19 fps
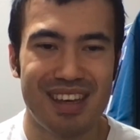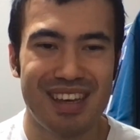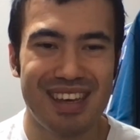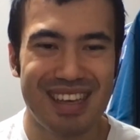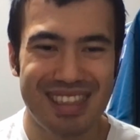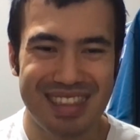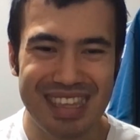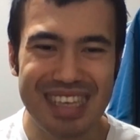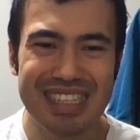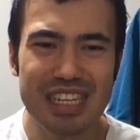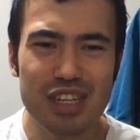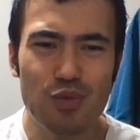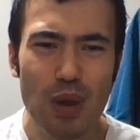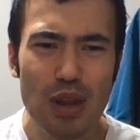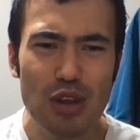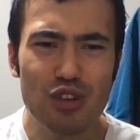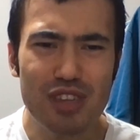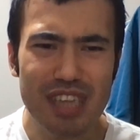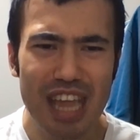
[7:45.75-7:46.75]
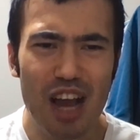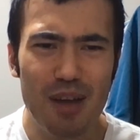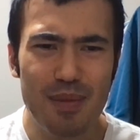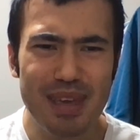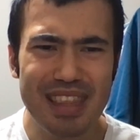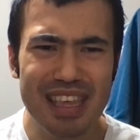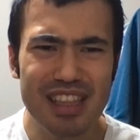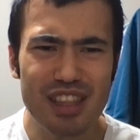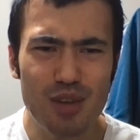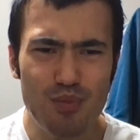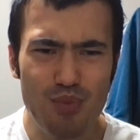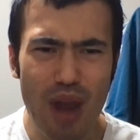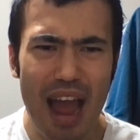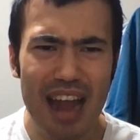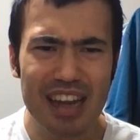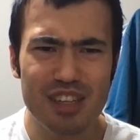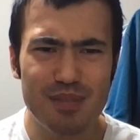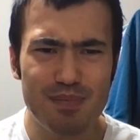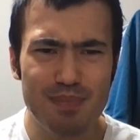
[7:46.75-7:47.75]
this is when you tell me that
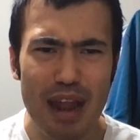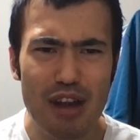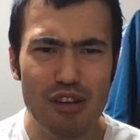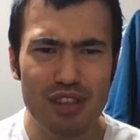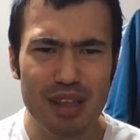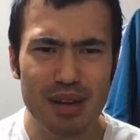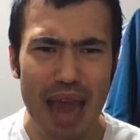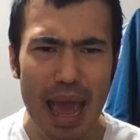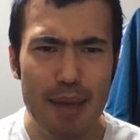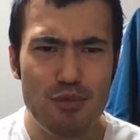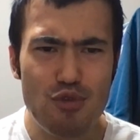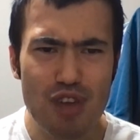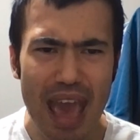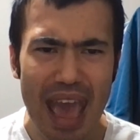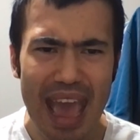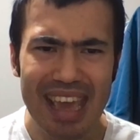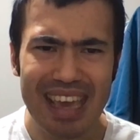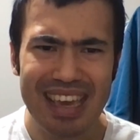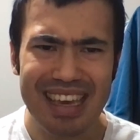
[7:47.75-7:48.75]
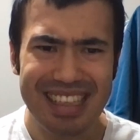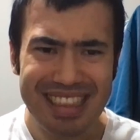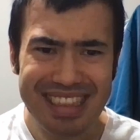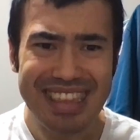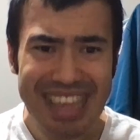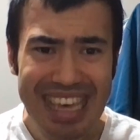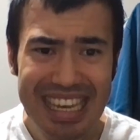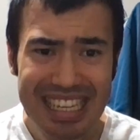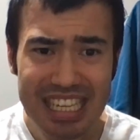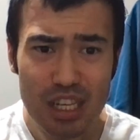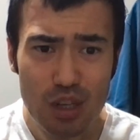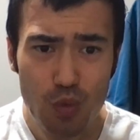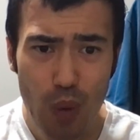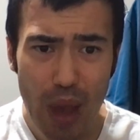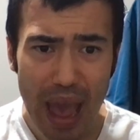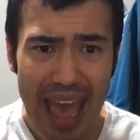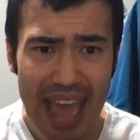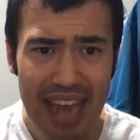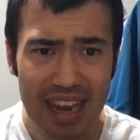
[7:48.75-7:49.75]
LeBron is better than MJ? This is
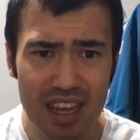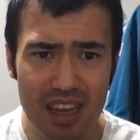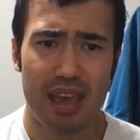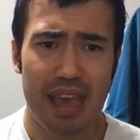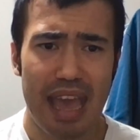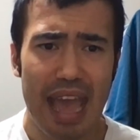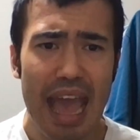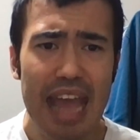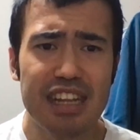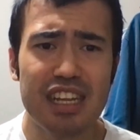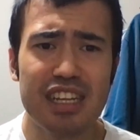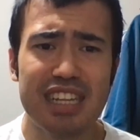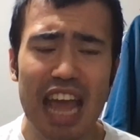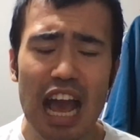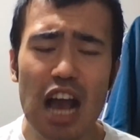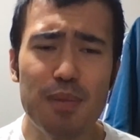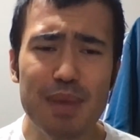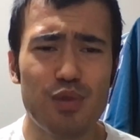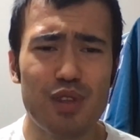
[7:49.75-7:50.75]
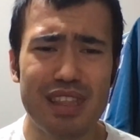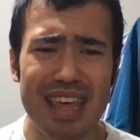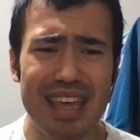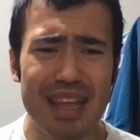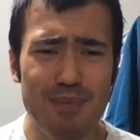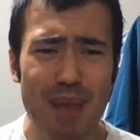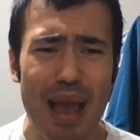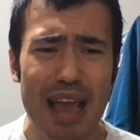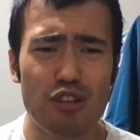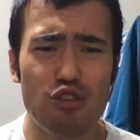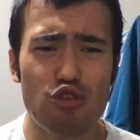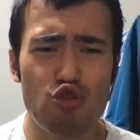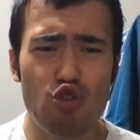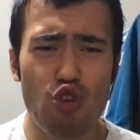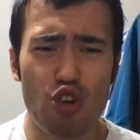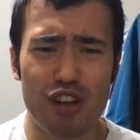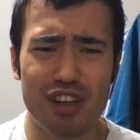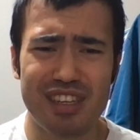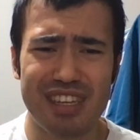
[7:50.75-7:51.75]
when? And to tell me that Michael
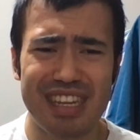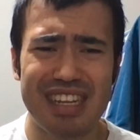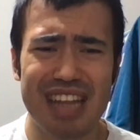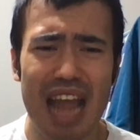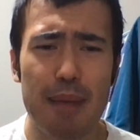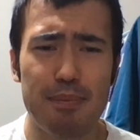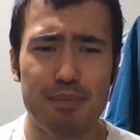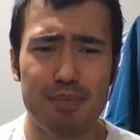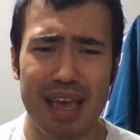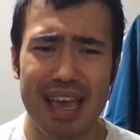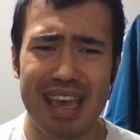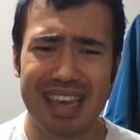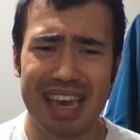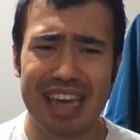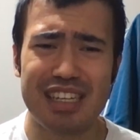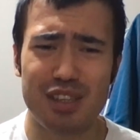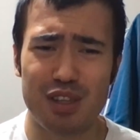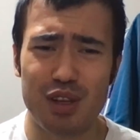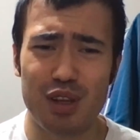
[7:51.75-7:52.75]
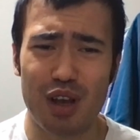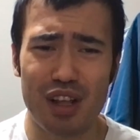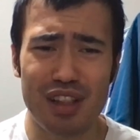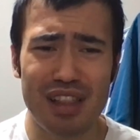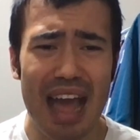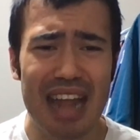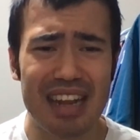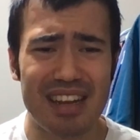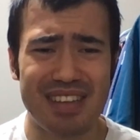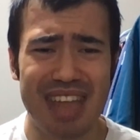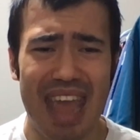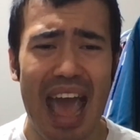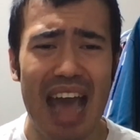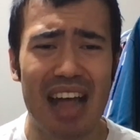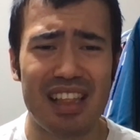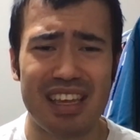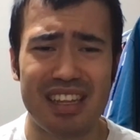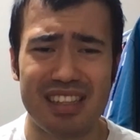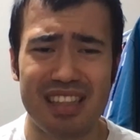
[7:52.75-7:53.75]
Jordan did not play against a lot of
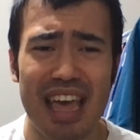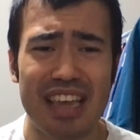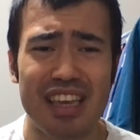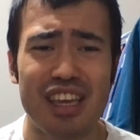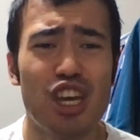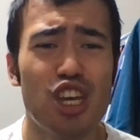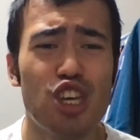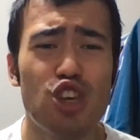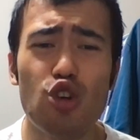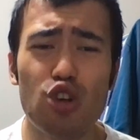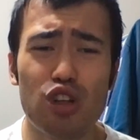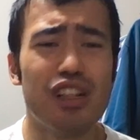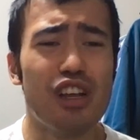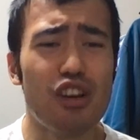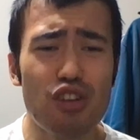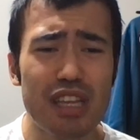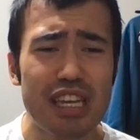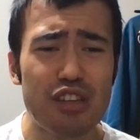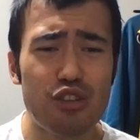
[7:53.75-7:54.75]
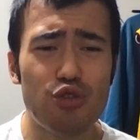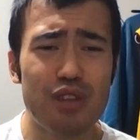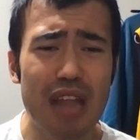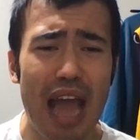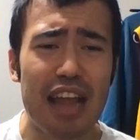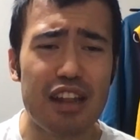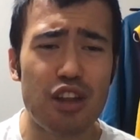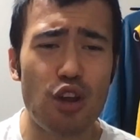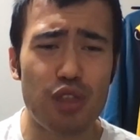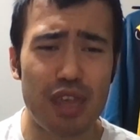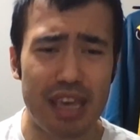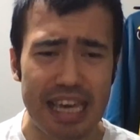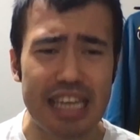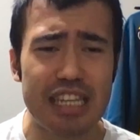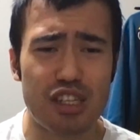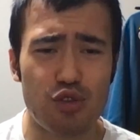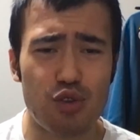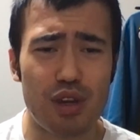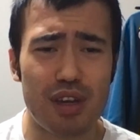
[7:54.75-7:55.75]
talent, like, you clearly do not know the
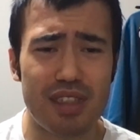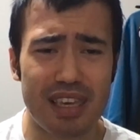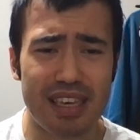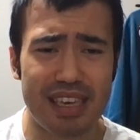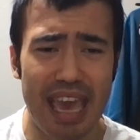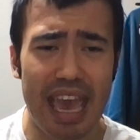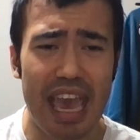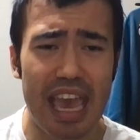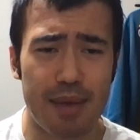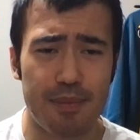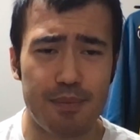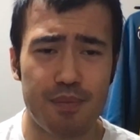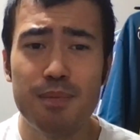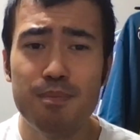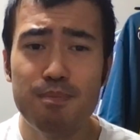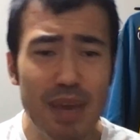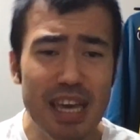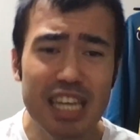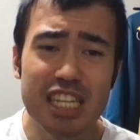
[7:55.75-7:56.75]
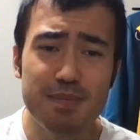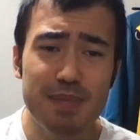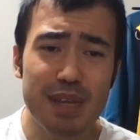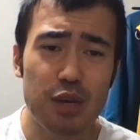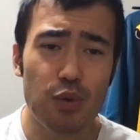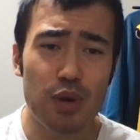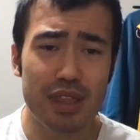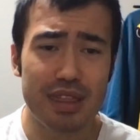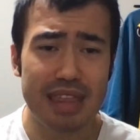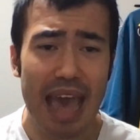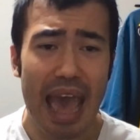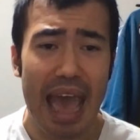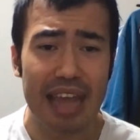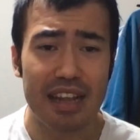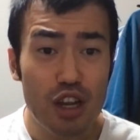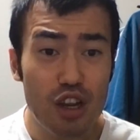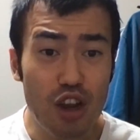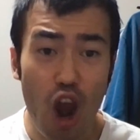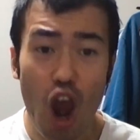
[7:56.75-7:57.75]
history of the game. Miss me with
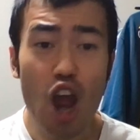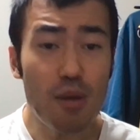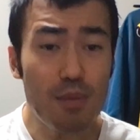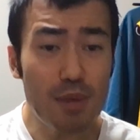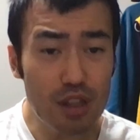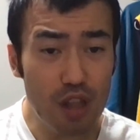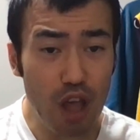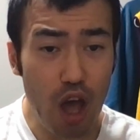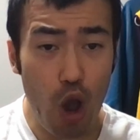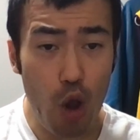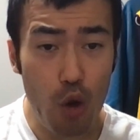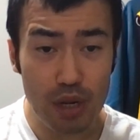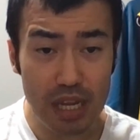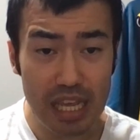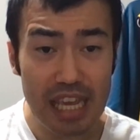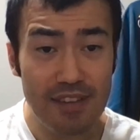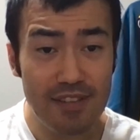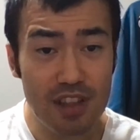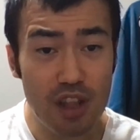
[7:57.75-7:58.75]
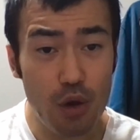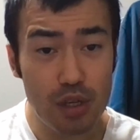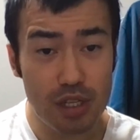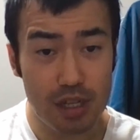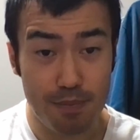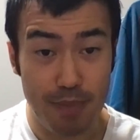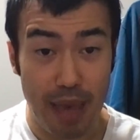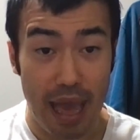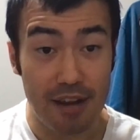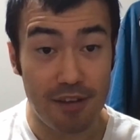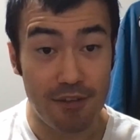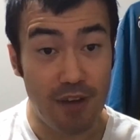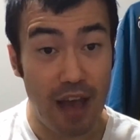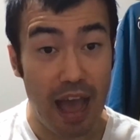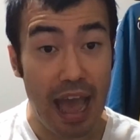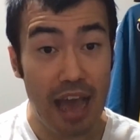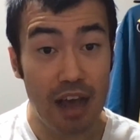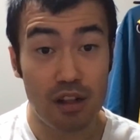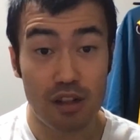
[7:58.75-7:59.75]
that. Karl Malone, even though he's a
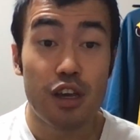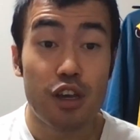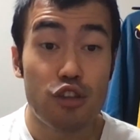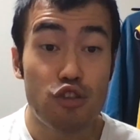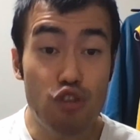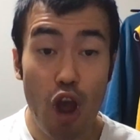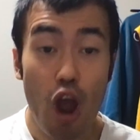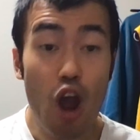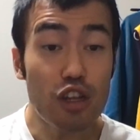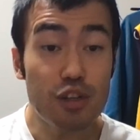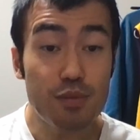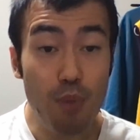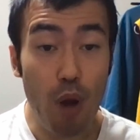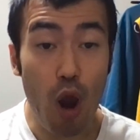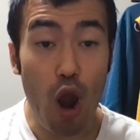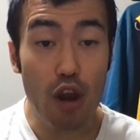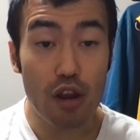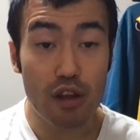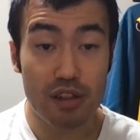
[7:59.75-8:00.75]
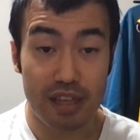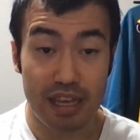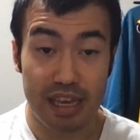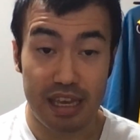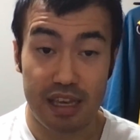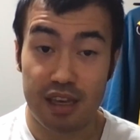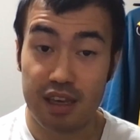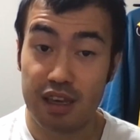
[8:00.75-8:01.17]
pedophile. Charles Barkley,